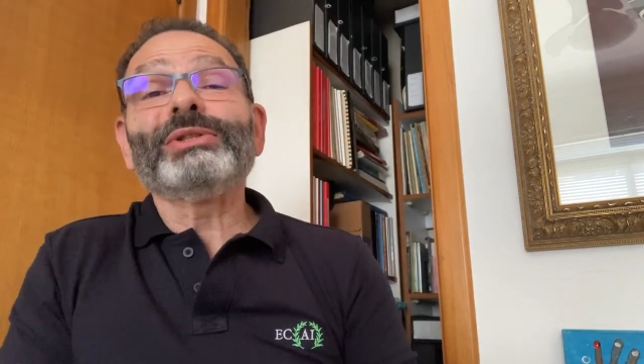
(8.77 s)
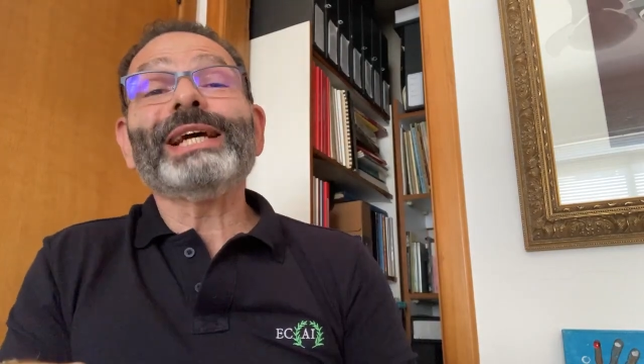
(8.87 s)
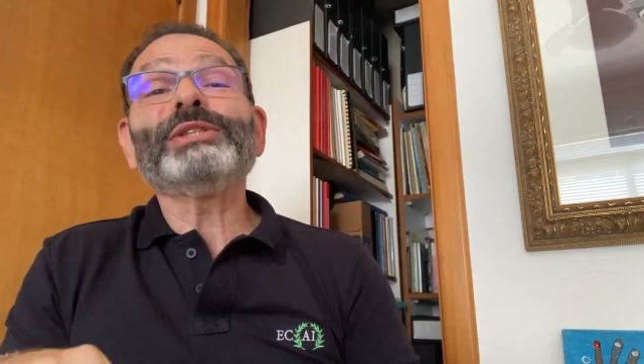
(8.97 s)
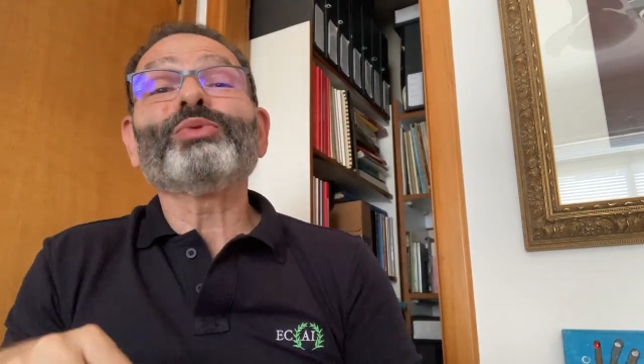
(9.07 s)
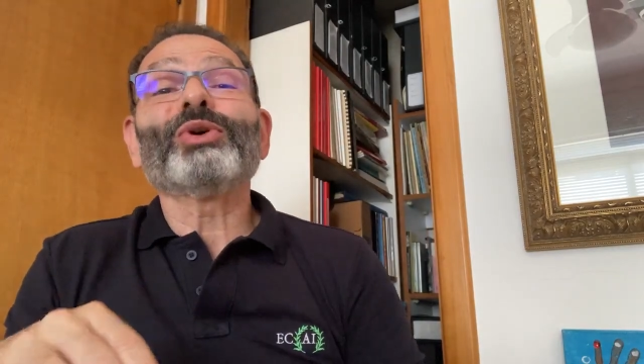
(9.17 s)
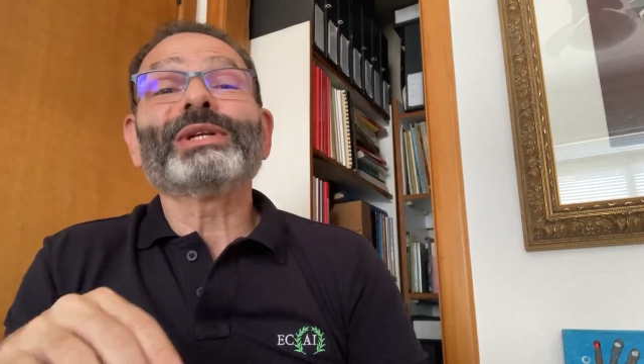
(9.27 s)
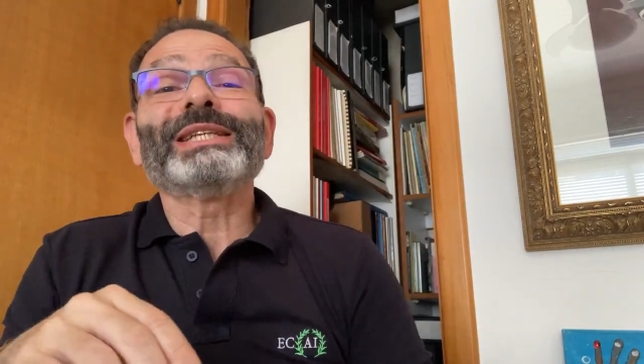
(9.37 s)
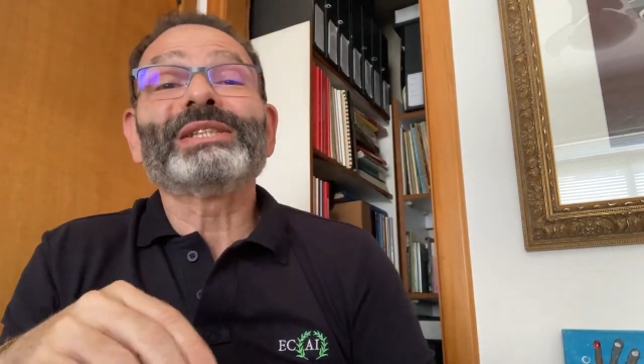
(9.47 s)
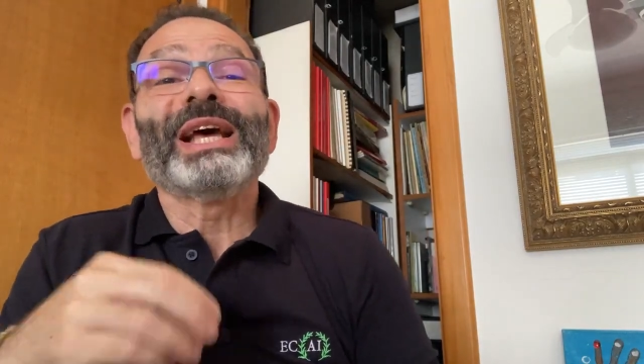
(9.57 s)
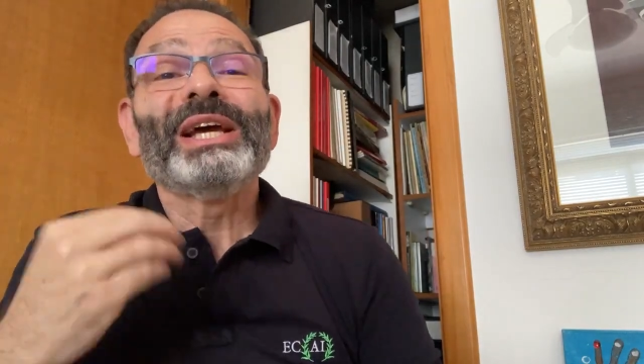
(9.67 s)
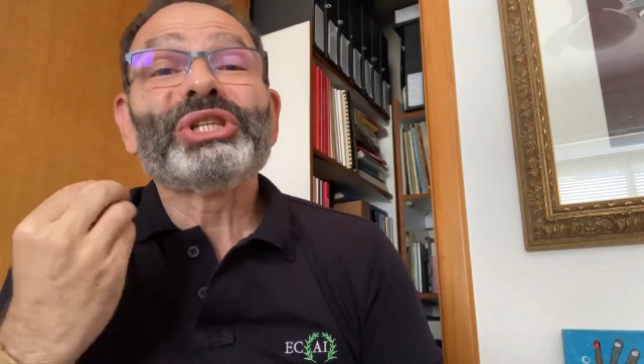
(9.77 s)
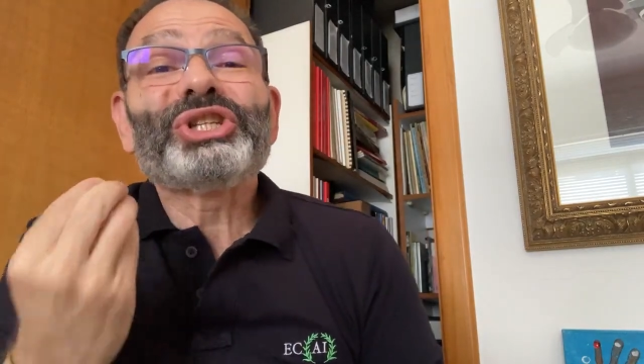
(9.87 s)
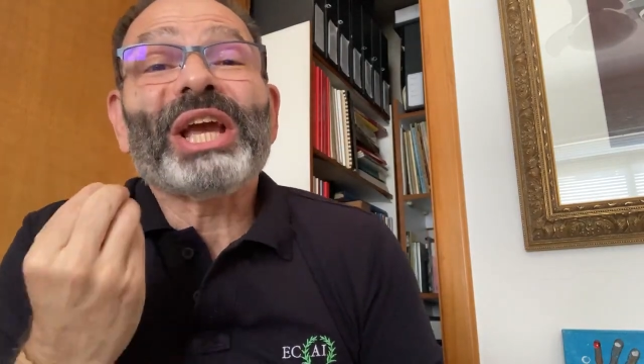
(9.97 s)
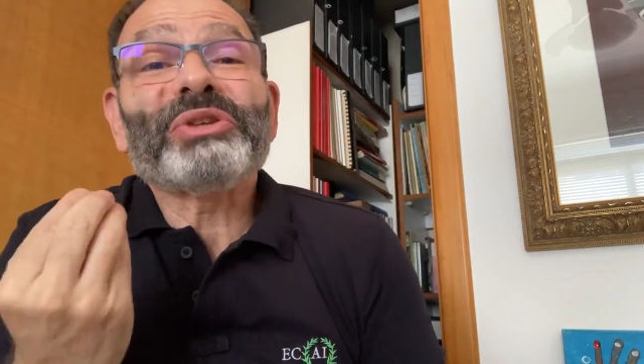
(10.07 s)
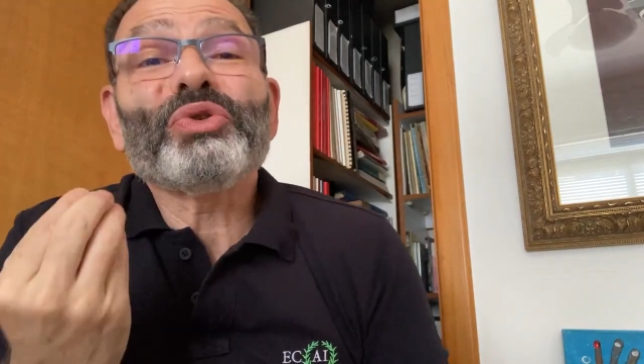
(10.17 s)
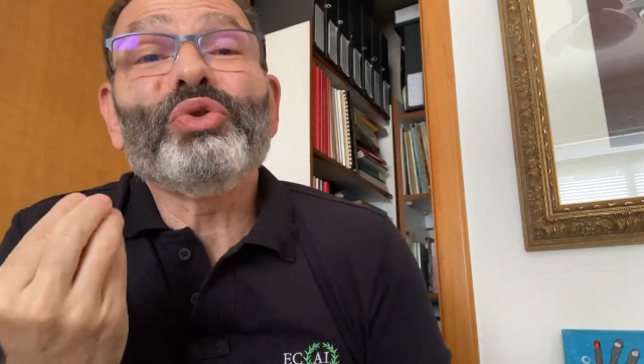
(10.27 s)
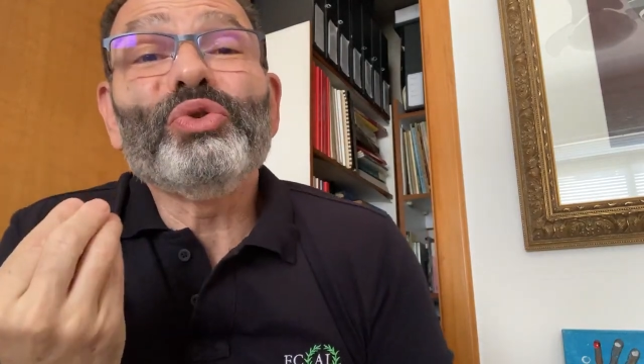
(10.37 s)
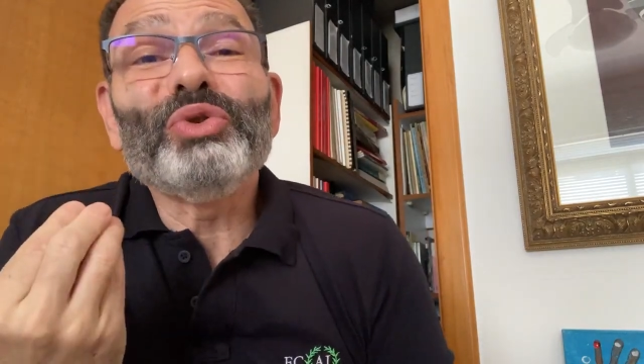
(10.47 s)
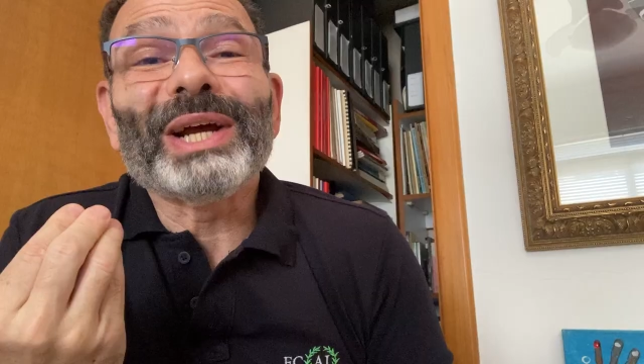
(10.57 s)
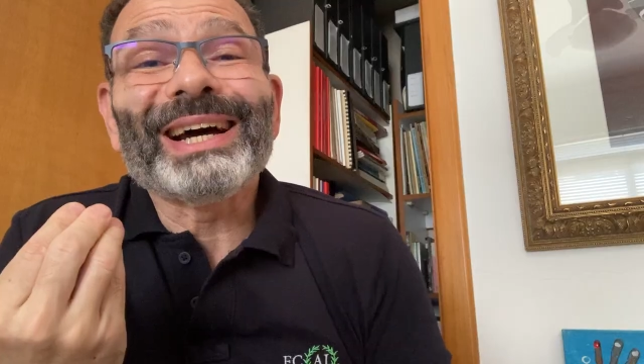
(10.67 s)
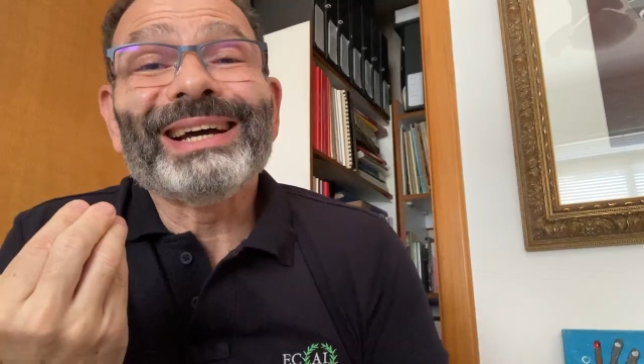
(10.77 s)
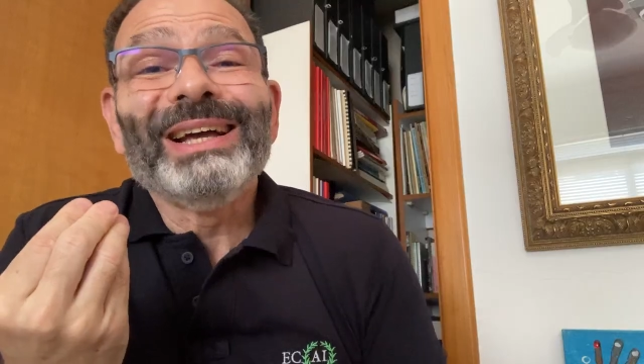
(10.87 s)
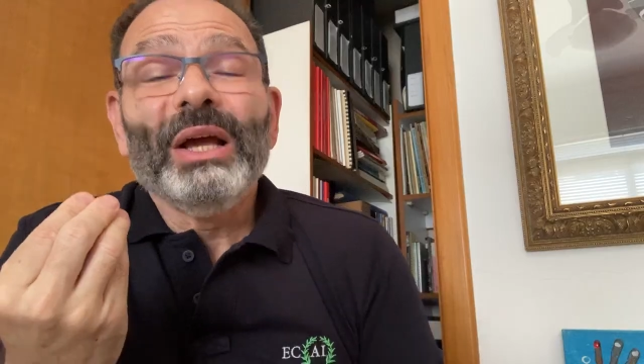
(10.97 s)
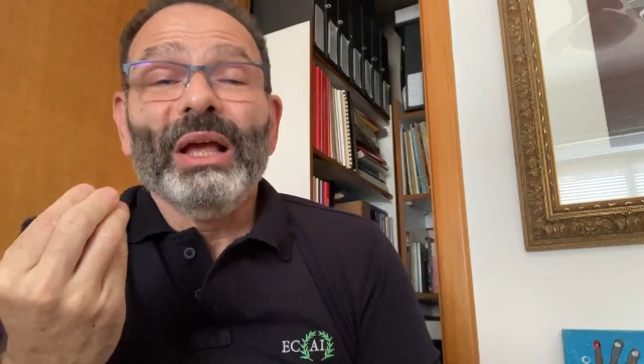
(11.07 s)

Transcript: Today's word is Caesura.